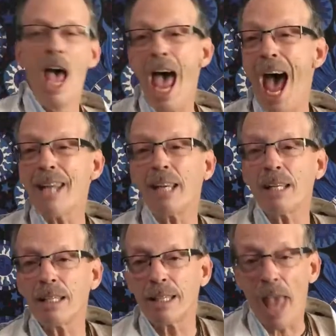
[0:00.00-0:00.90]
and
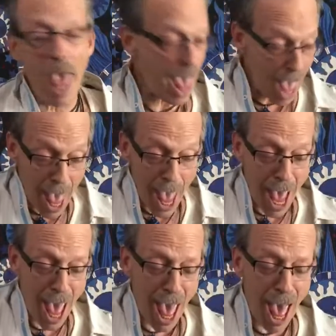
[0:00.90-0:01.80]

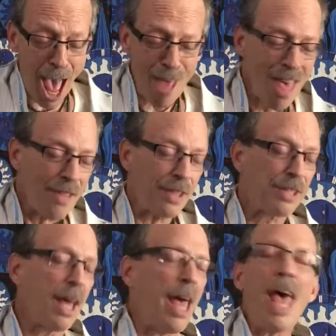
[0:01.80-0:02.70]
again
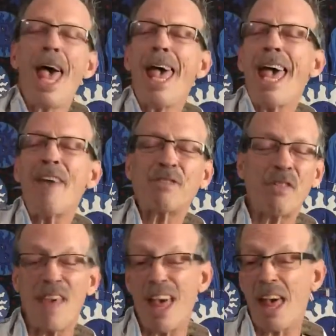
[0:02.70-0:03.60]
the day
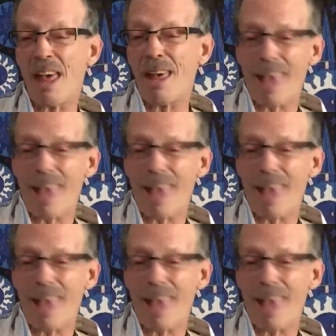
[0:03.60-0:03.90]
after that.